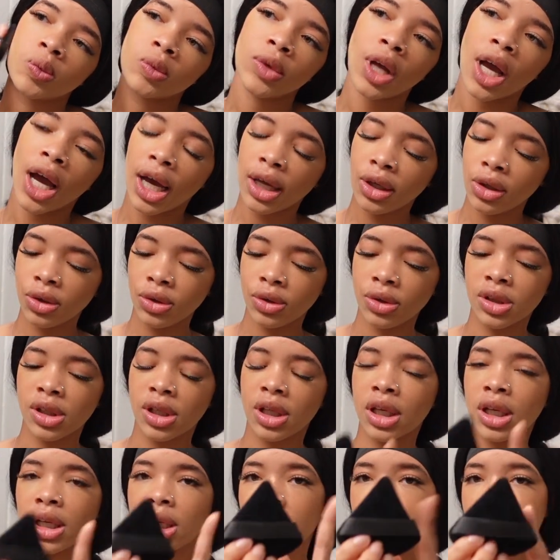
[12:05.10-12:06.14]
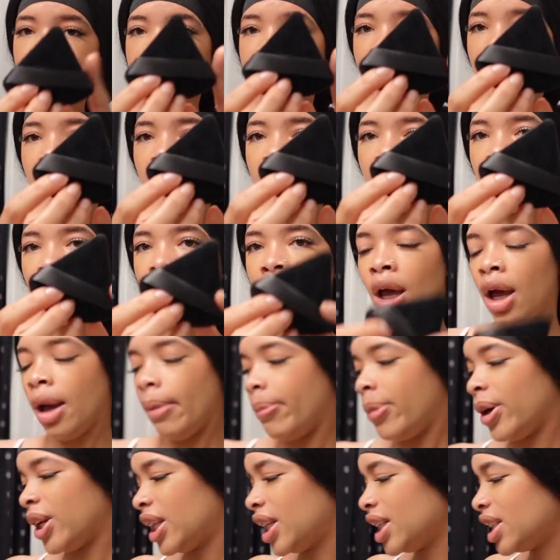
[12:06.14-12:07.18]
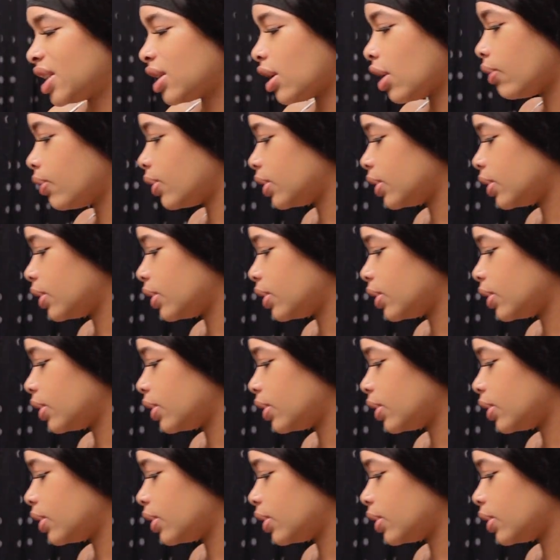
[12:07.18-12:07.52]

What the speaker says: I use this, but this don't